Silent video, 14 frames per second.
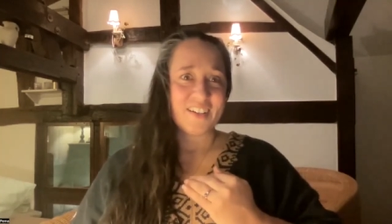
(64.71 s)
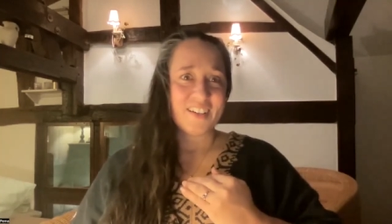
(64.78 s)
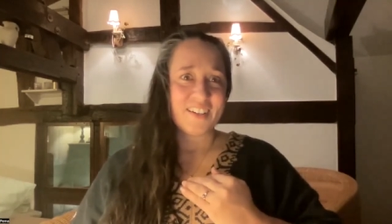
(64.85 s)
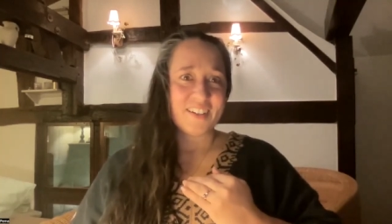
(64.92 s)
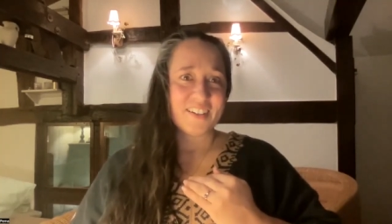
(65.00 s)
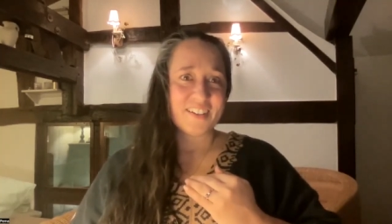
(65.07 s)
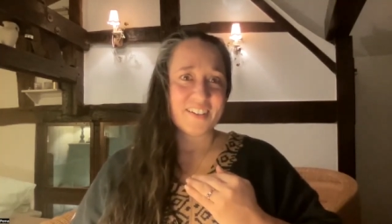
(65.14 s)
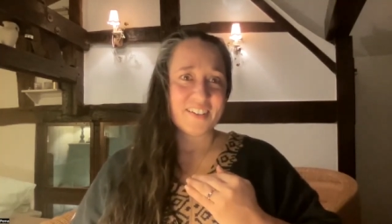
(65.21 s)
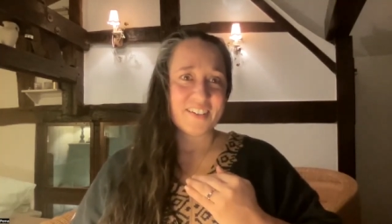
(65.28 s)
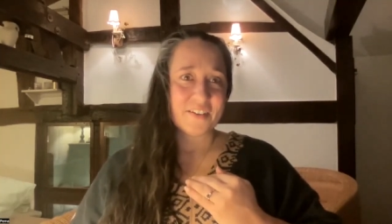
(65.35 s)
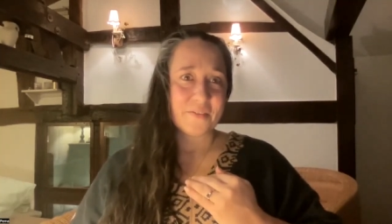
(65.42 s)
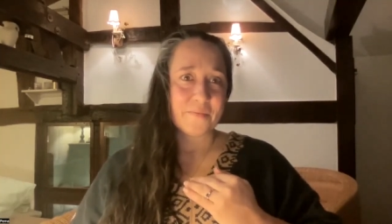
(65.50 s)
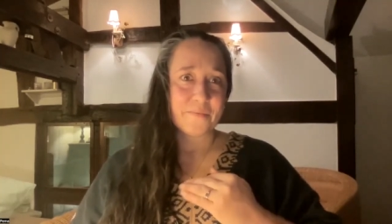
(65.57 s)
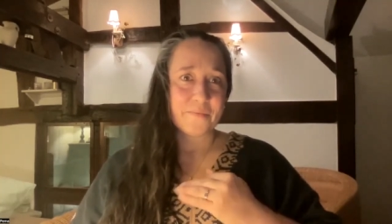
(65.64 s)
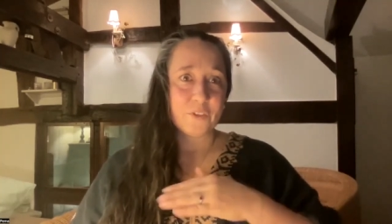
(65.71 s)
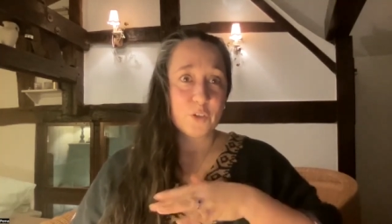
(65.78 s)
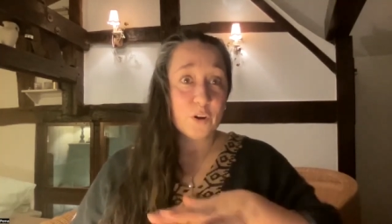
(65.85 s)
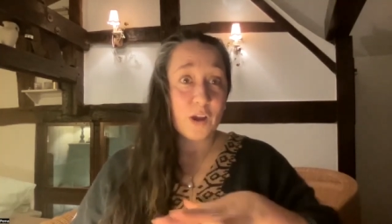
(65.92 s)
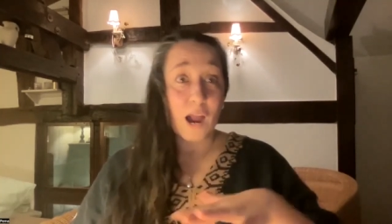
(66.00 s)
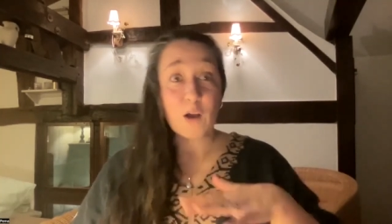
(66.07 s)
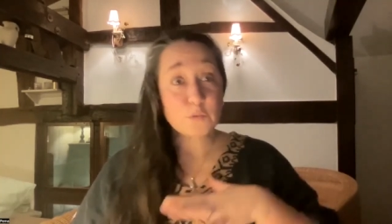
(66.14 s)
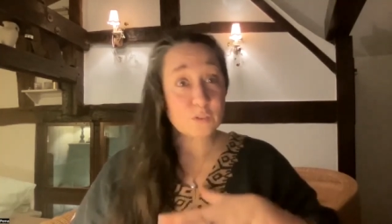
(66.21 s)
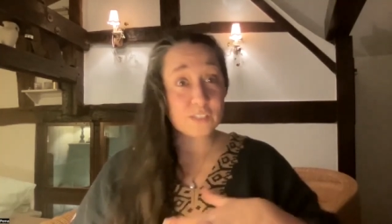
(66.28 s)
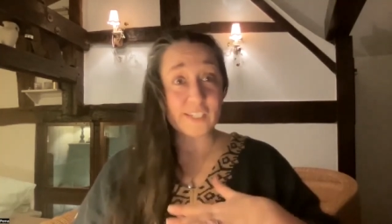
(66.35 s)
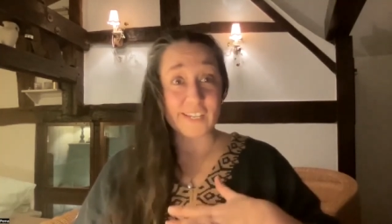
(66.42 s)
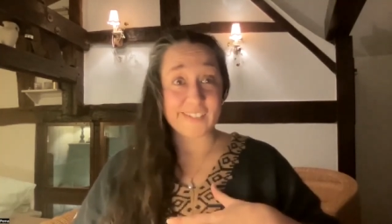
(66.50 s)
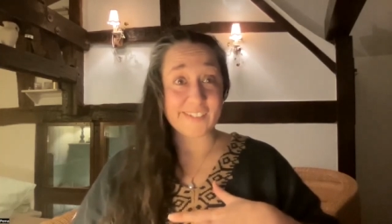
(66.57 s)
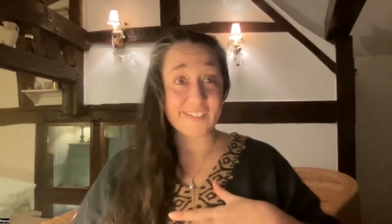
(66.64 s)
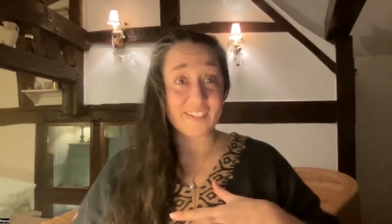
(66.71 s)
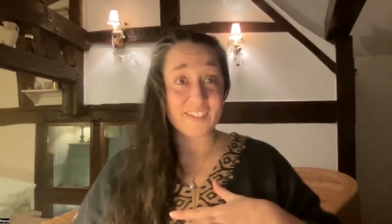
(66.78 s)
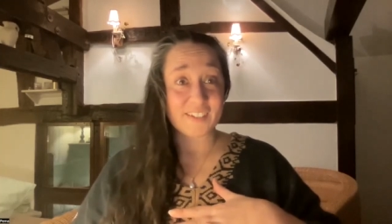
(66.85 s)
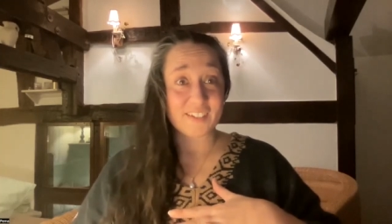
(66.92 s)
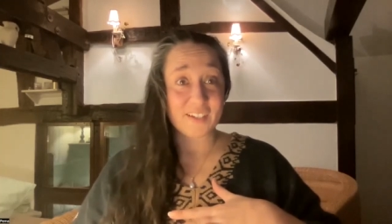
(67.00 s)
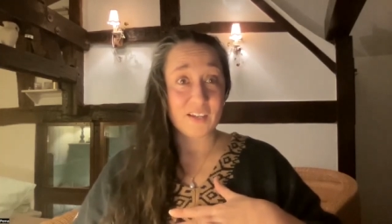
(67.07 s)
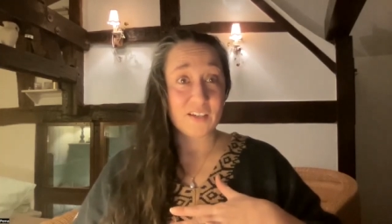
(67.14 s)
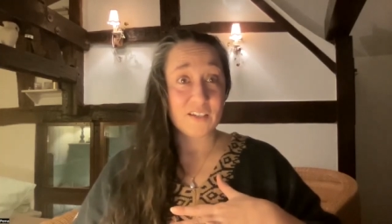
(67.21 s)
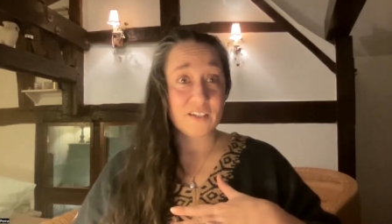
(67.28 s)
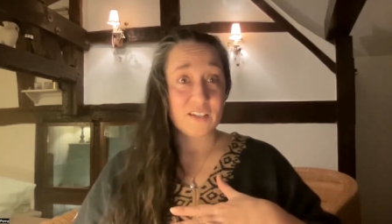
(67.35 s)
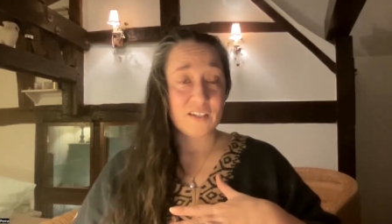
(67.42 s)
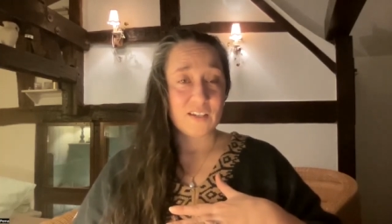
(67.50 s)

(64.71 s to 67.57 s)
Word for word: uh, your outset yeah